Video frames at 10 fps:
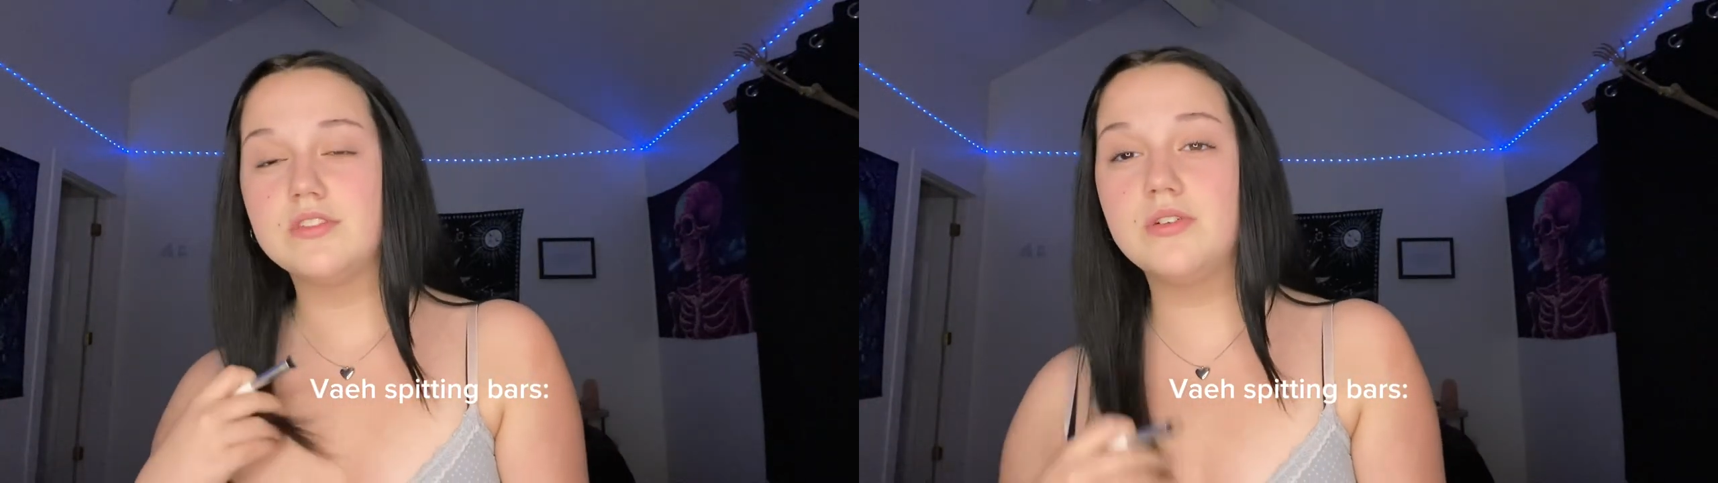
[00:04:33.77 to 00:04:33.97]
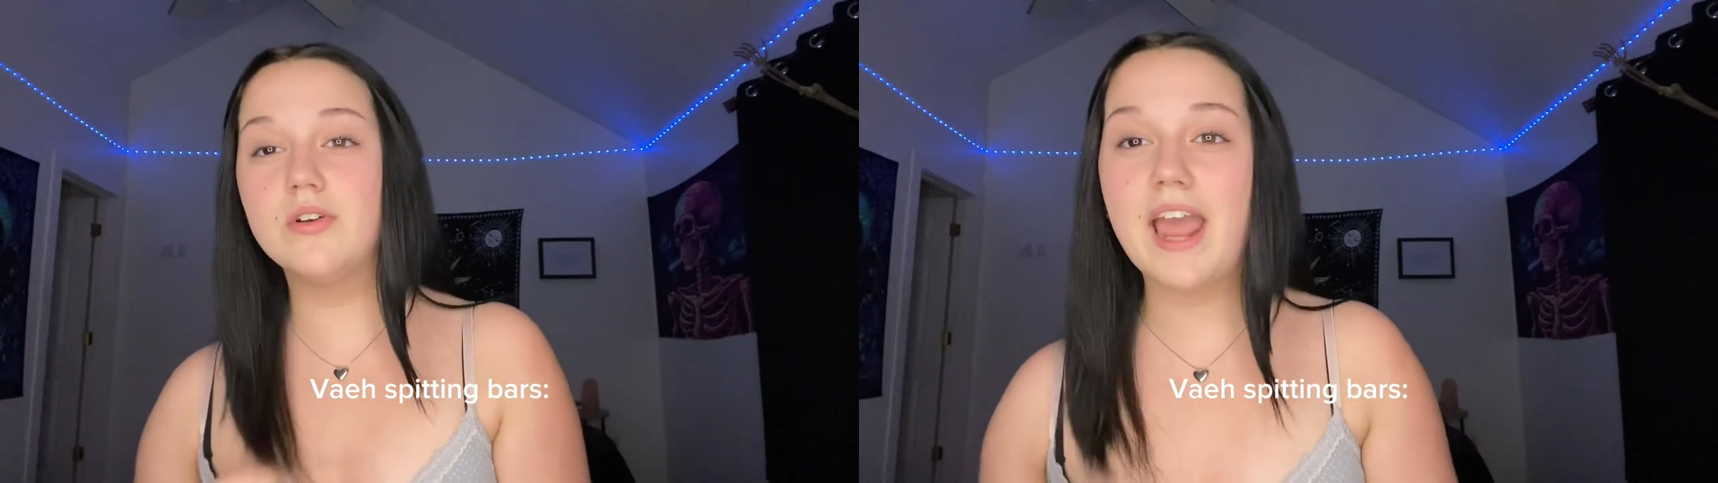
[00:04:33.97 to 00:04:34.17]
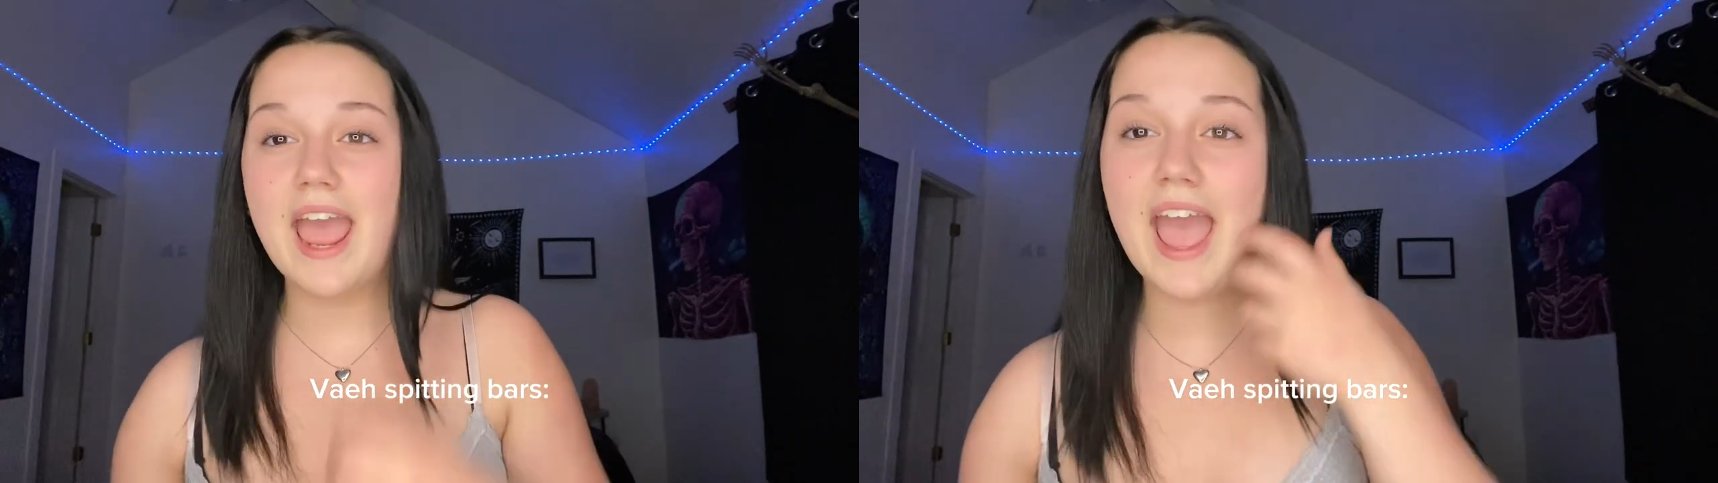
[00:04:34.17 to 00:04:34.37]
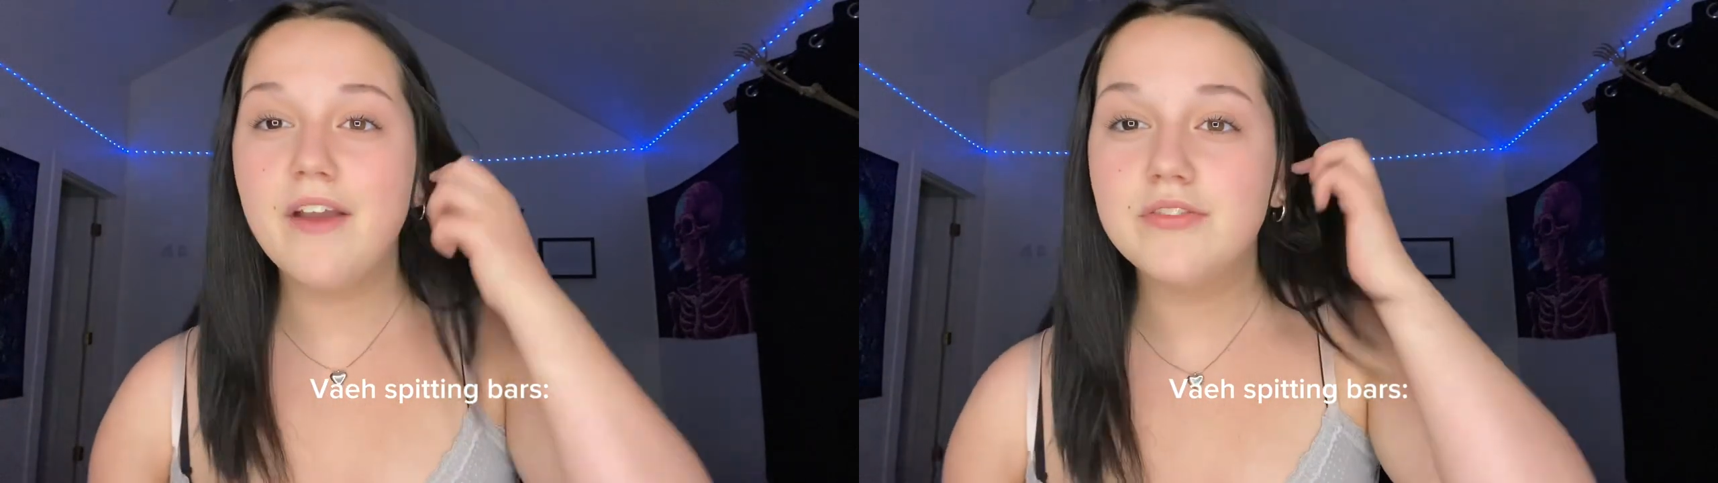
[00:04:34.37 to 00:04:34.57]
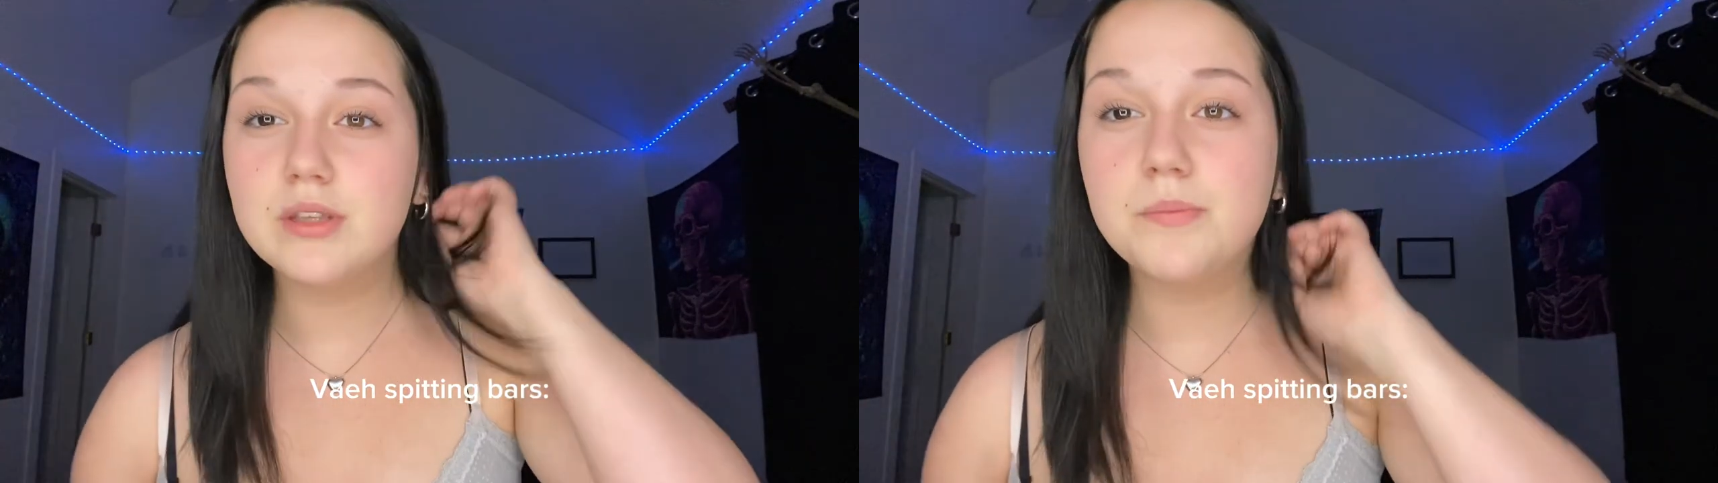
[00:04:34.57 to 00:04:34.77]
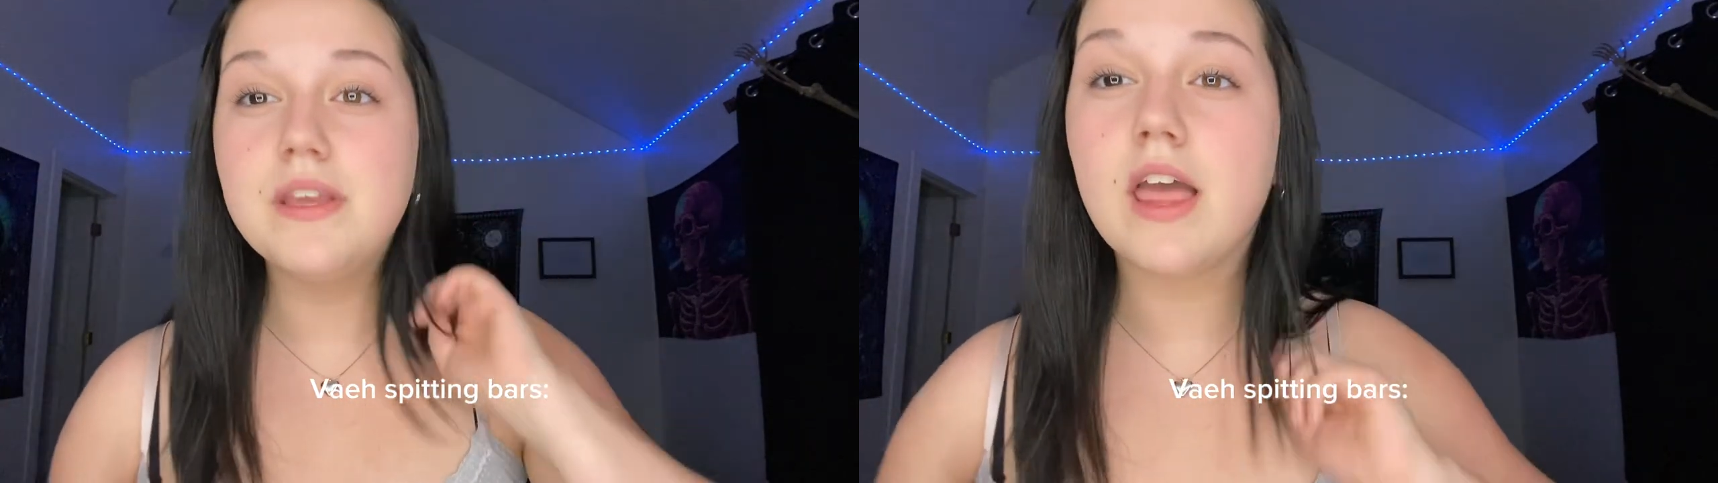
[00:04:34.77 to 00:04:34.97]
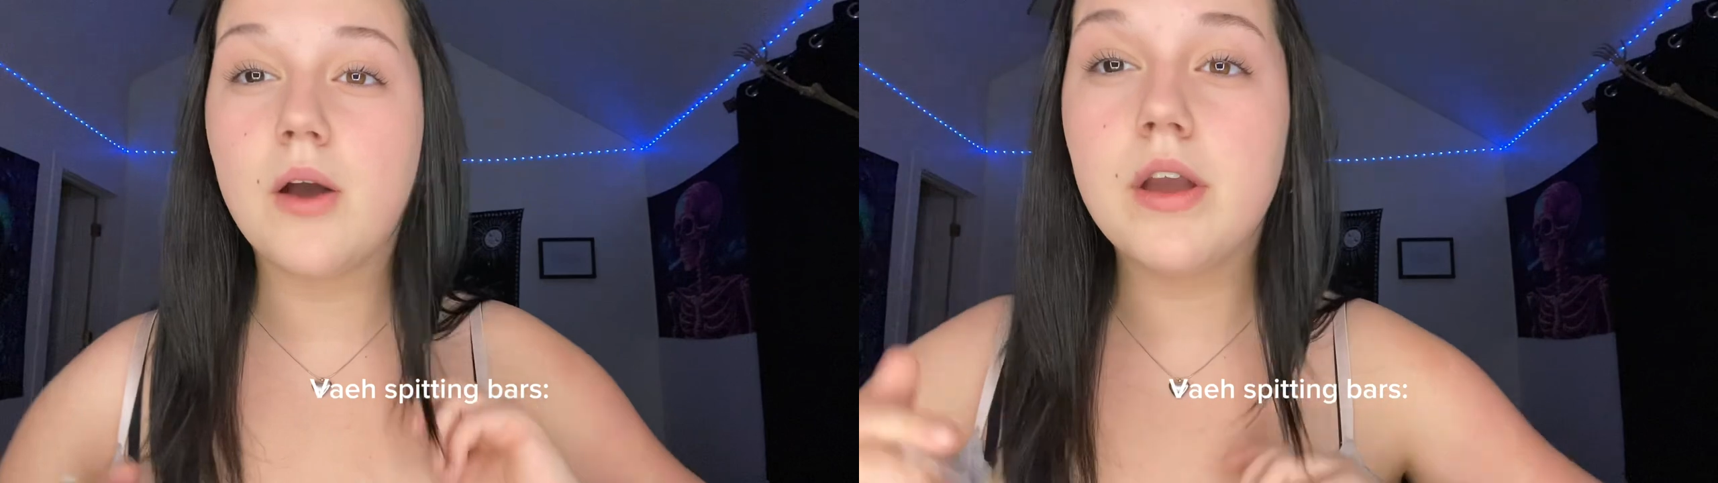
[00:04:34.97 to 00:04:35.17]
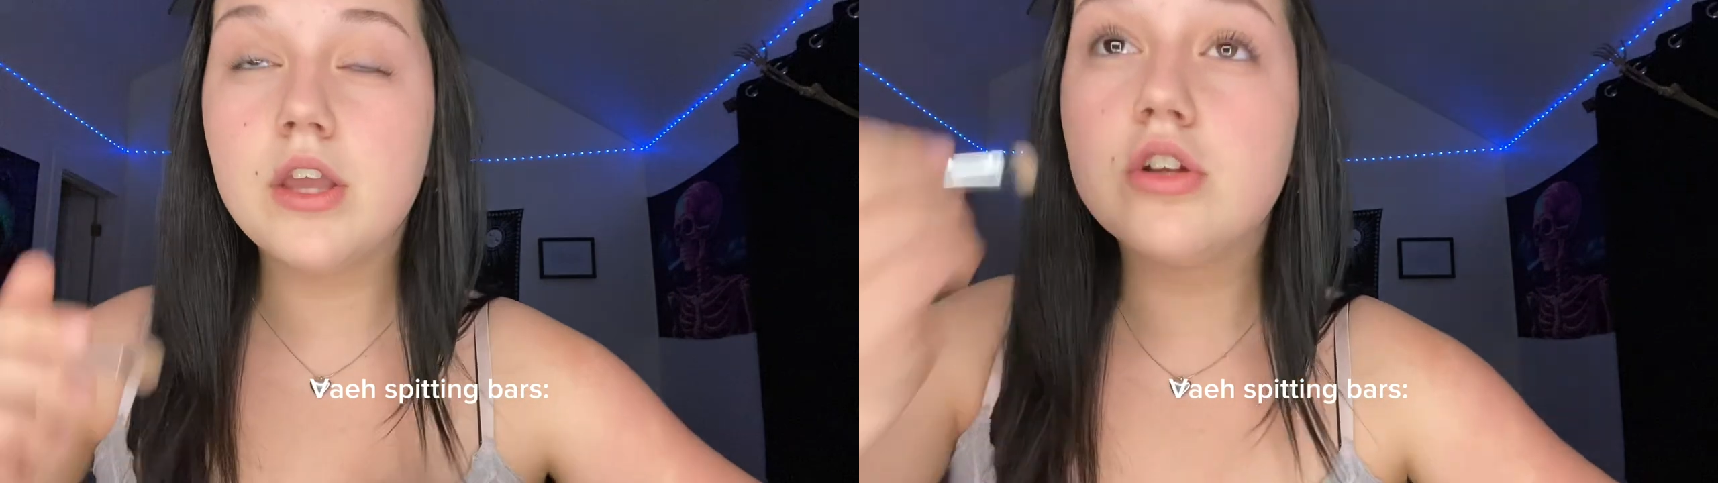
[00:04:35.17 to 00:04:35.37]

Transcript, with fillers: You don't have to be that way.